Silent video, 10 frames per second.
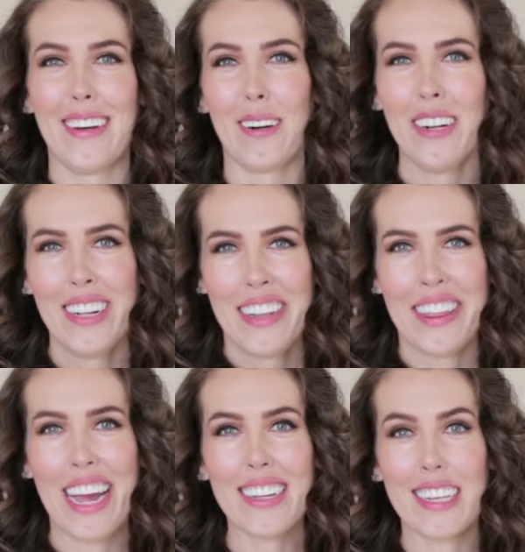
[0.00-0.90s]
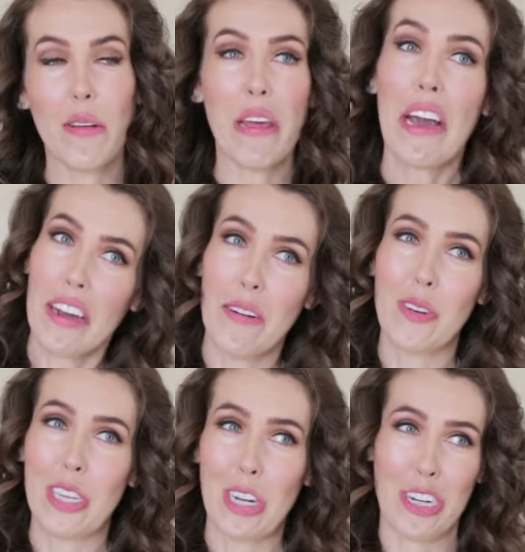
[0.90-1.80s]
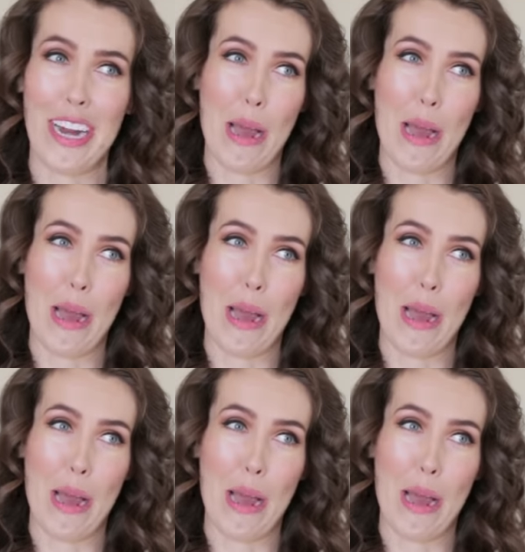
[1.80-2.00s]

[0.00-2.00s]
so that's how that conversation